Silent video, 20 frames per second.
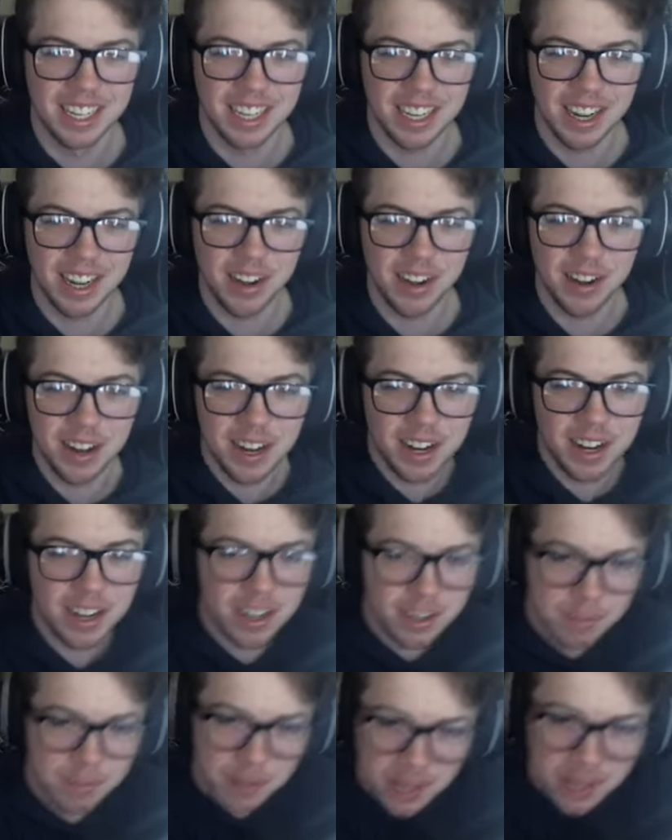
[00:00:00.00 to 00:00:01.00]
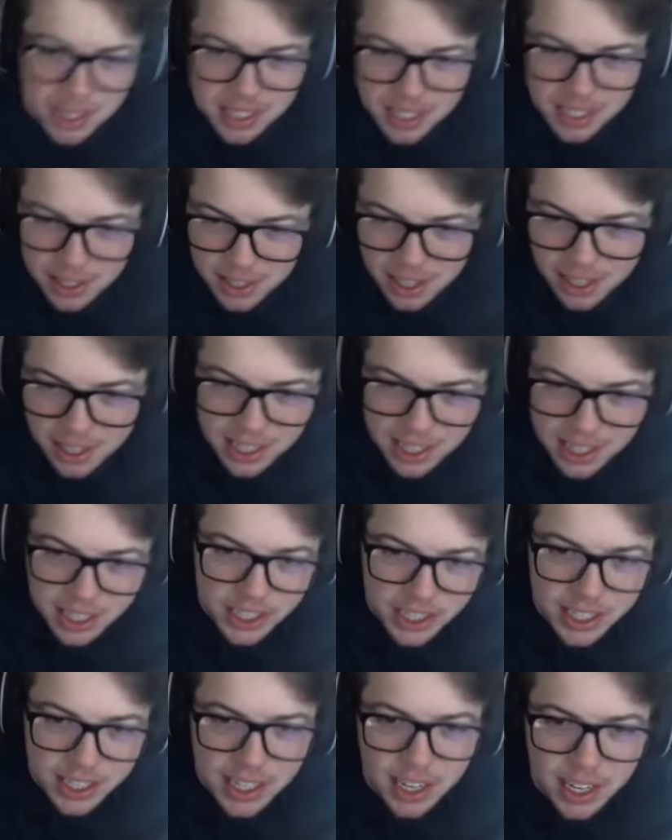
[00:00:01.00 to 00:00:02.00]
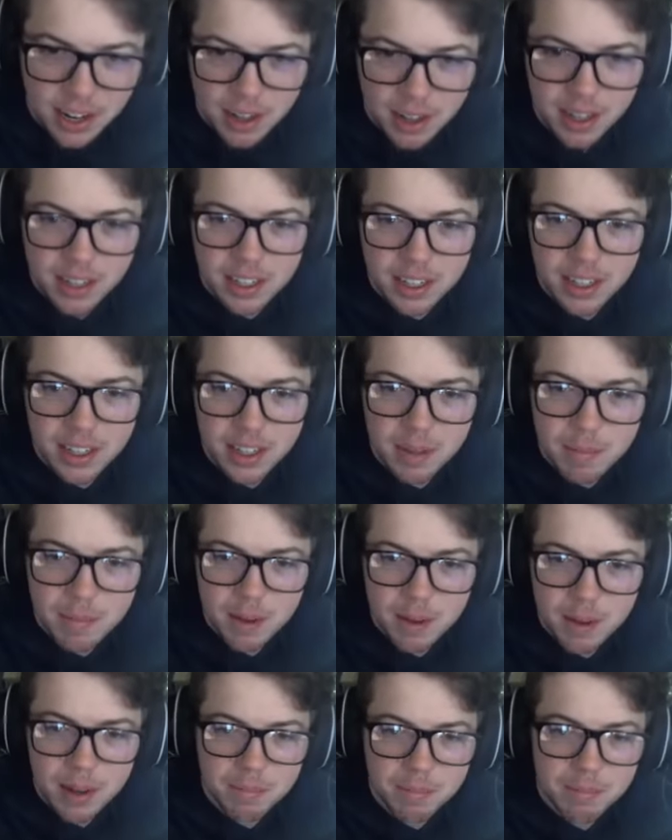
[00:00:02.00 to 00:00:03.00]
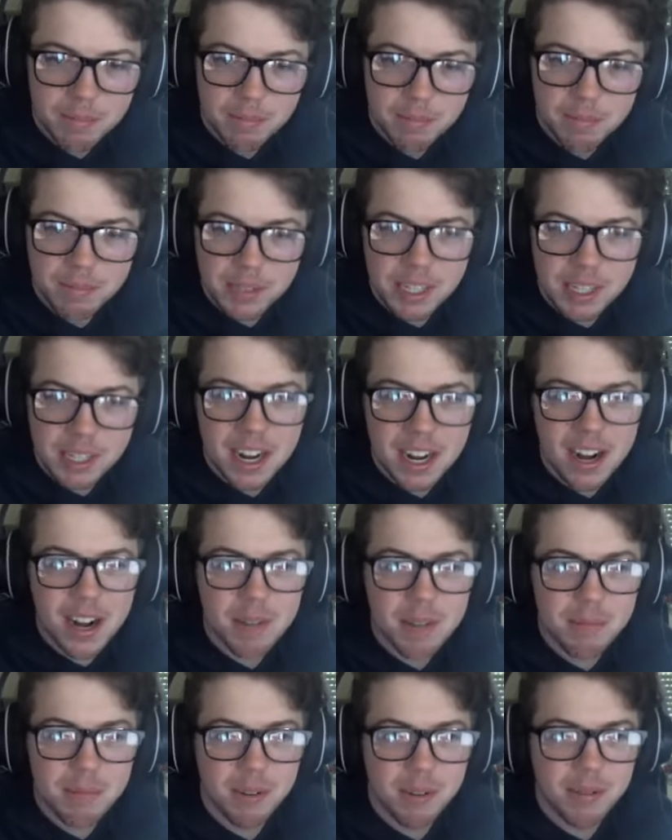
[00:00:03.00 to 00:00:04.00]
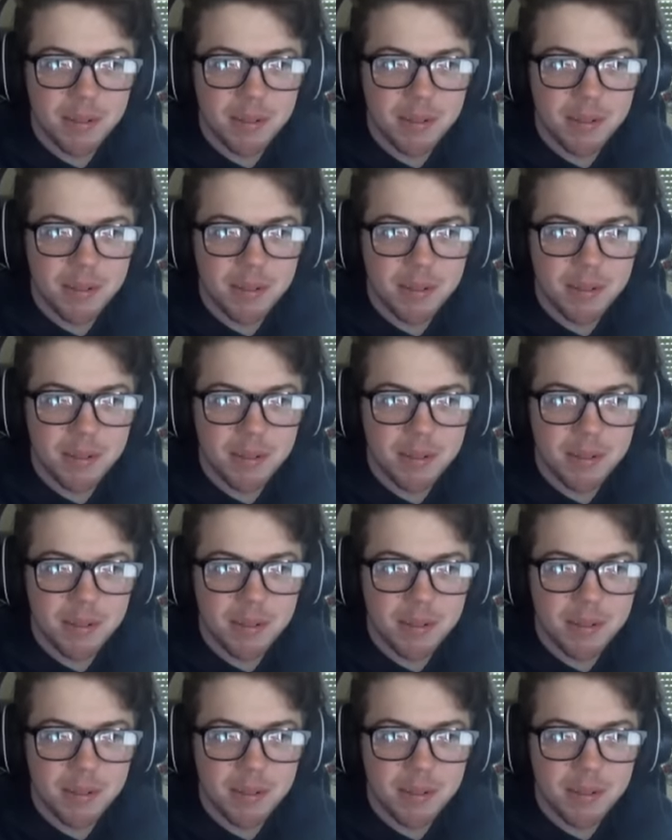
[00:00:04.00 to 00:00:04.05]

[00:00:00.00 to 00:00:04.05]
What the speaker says: Yeah, well, I don't know if you can see her down there. She's sitting on a cardboard